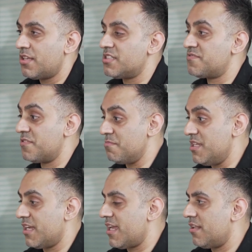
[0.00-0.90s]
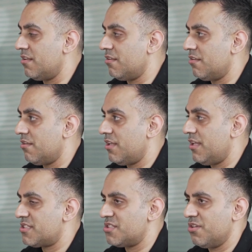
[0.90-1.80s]
because for me again,
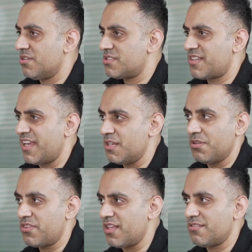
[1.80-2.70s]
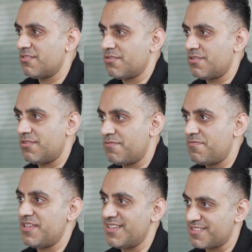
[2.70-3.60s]
it's not a scalable thing. The, the
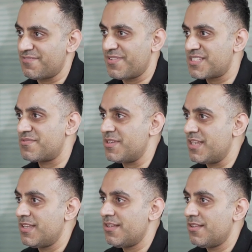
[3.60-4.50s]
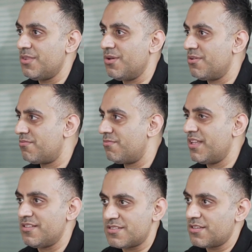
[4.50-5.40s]
fee is a fixed fee, not
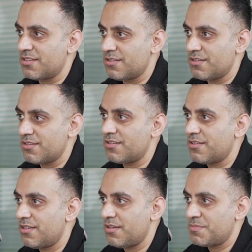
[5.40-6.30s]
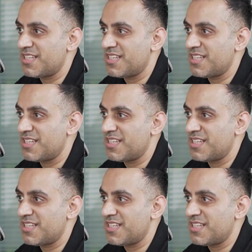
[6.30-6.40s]
relating to a